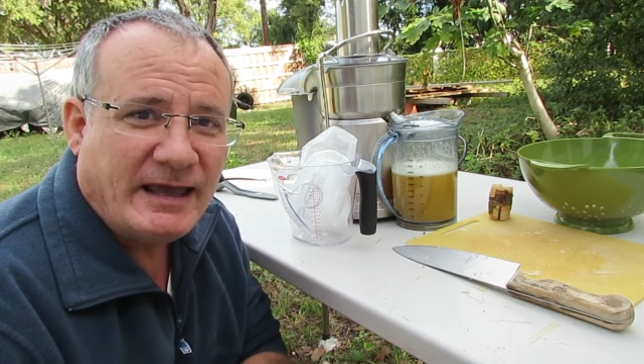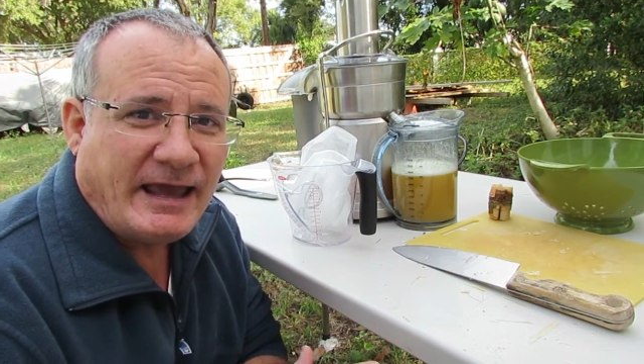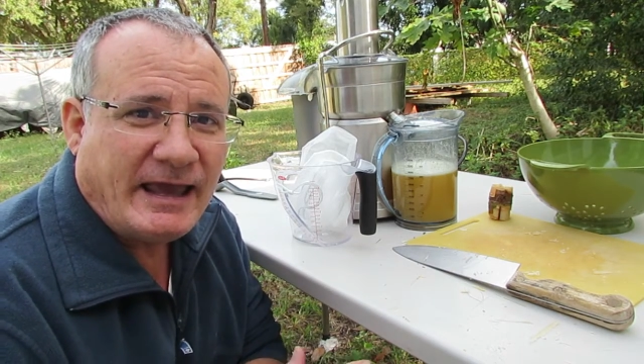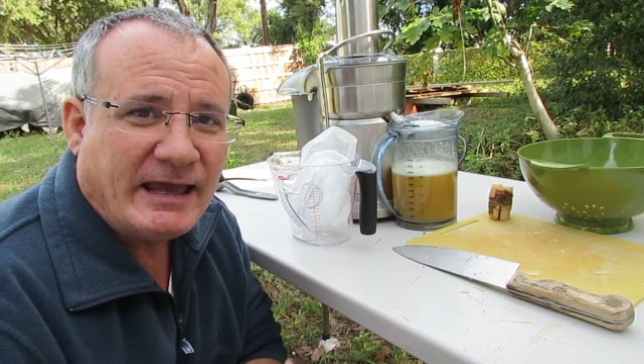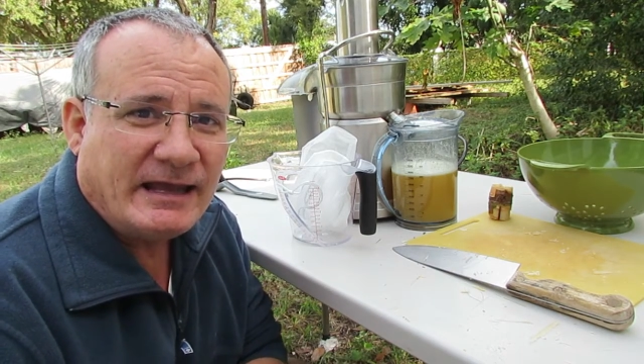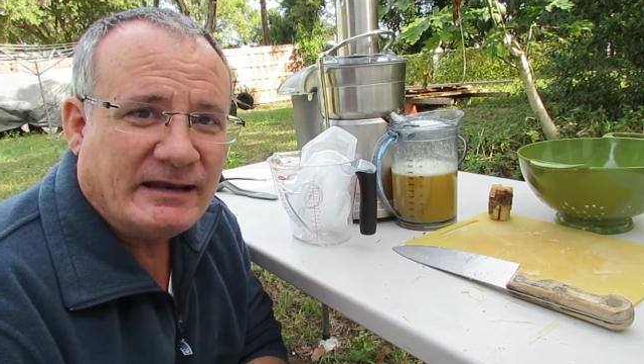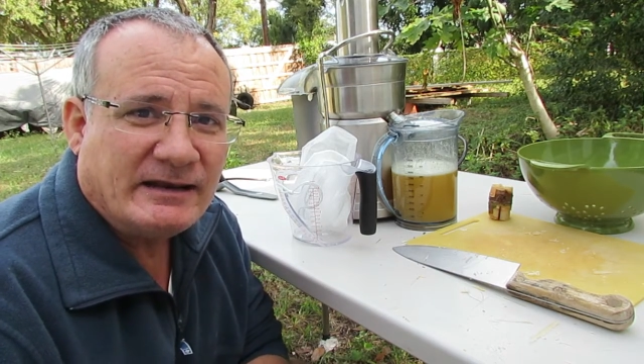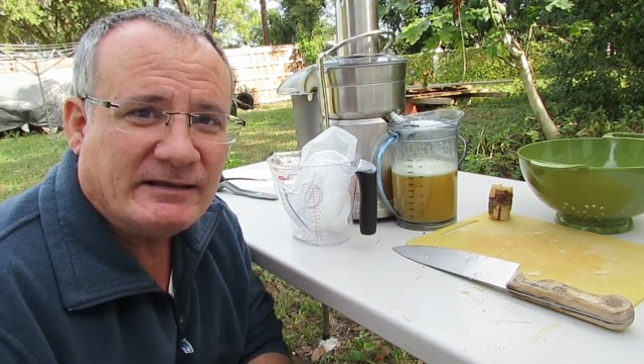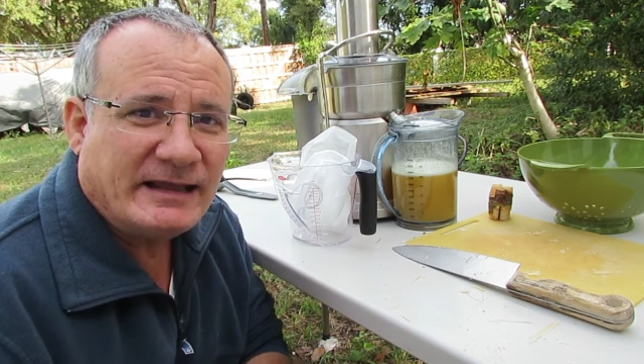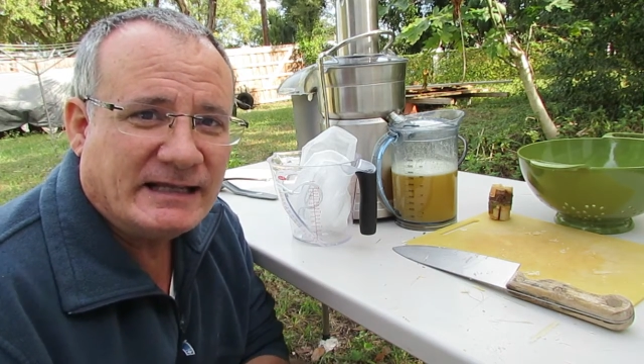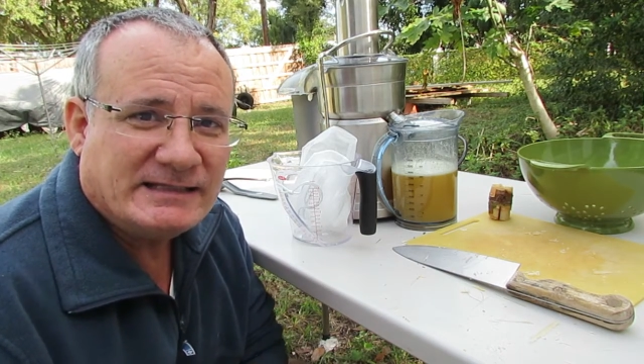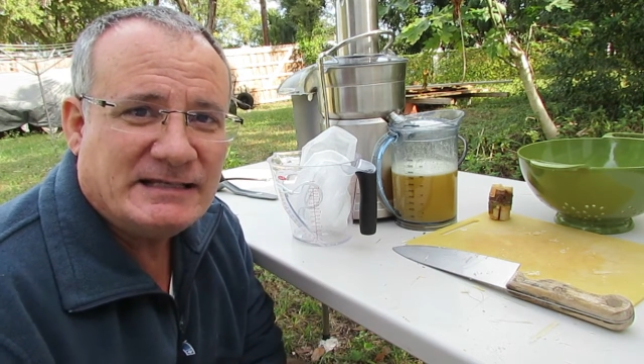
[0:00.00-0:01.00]
and
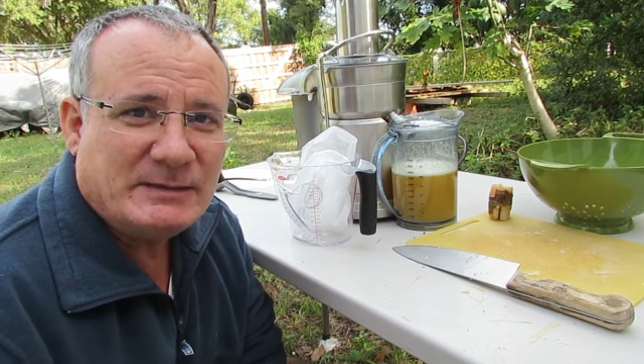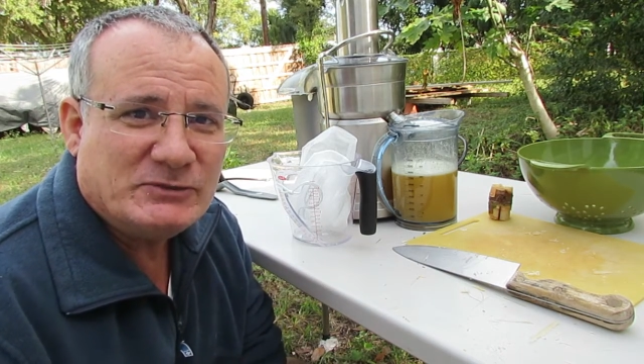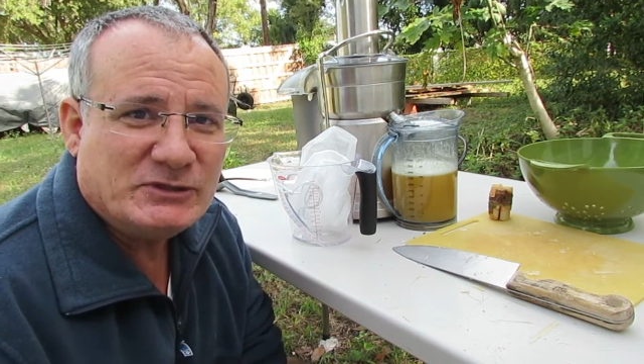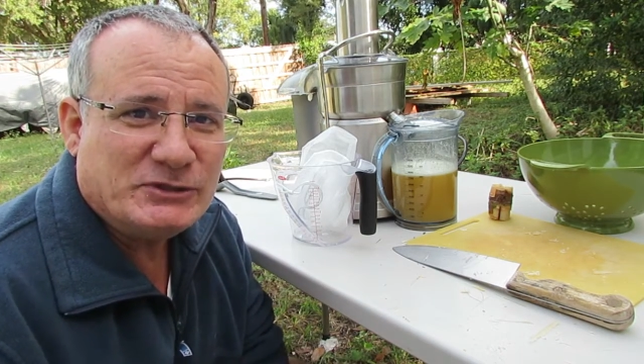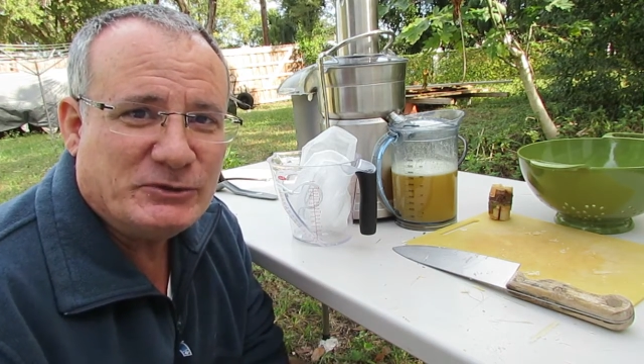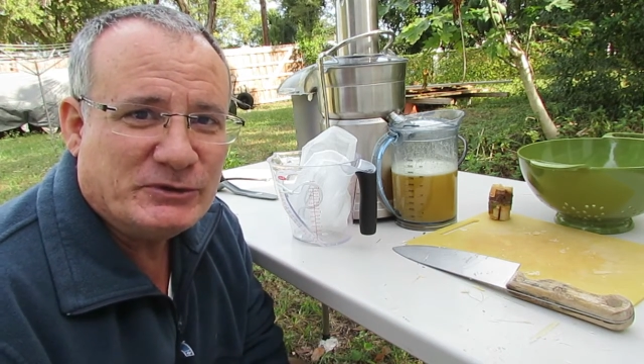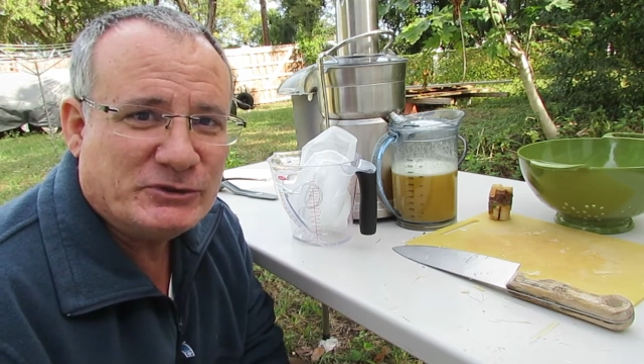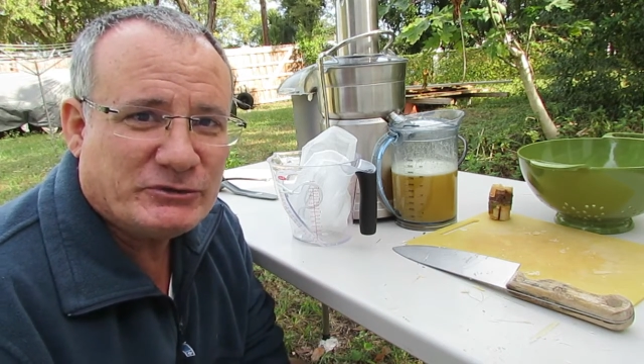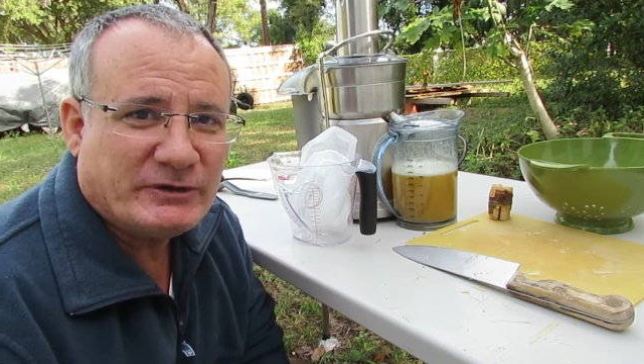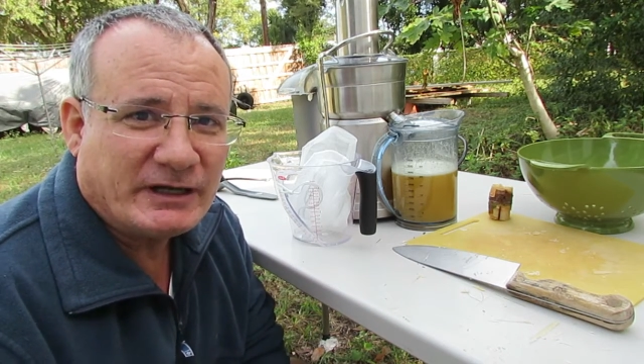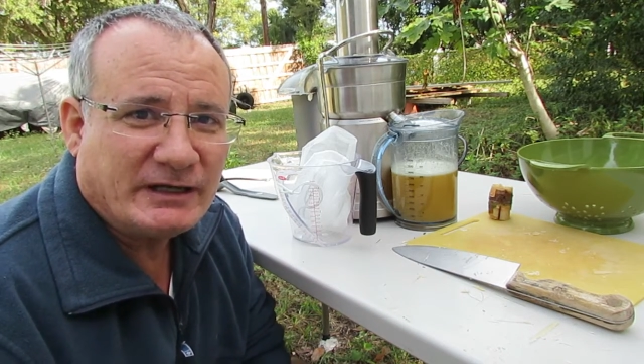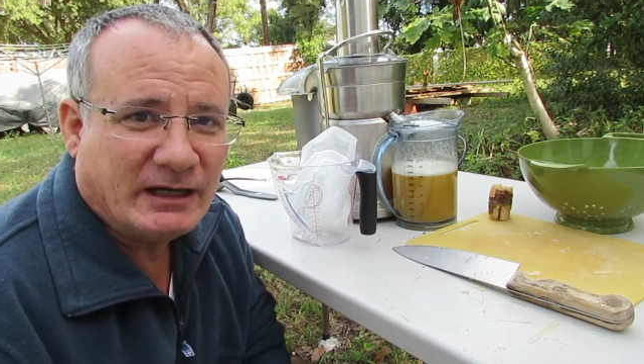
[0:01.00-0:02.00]
that seemed to do the
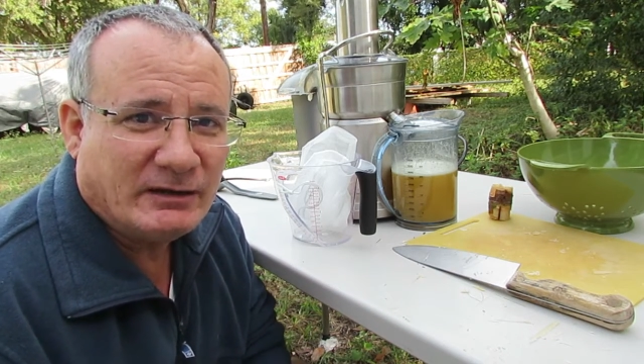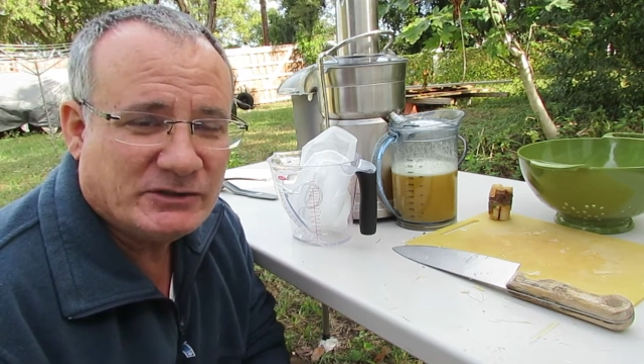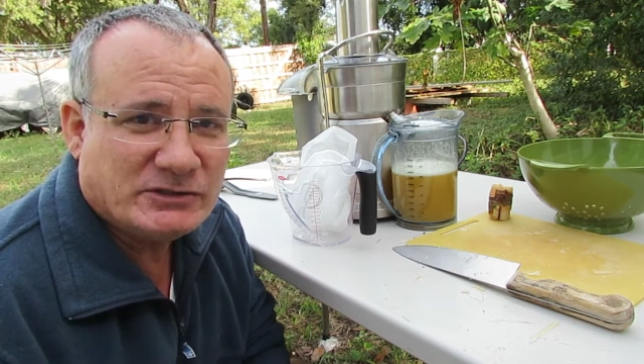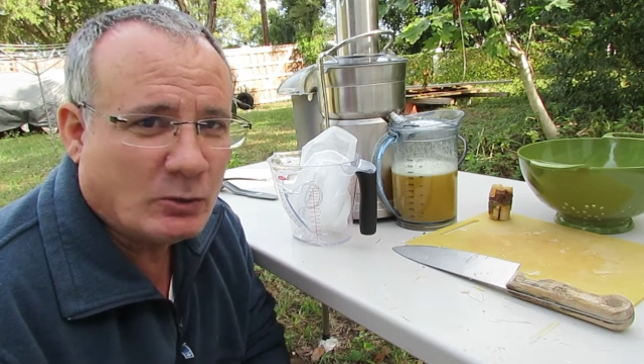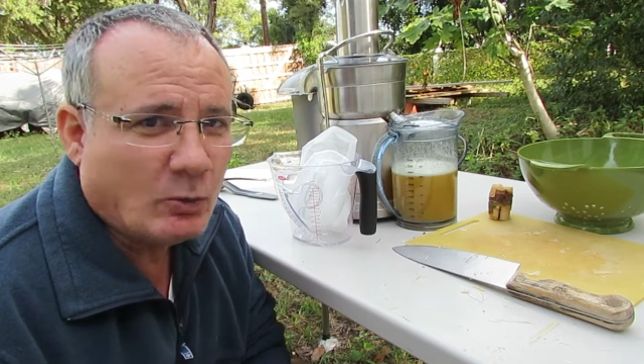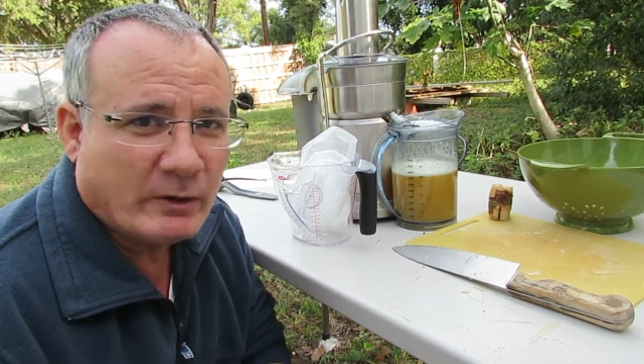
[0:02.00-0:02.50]
trick, just a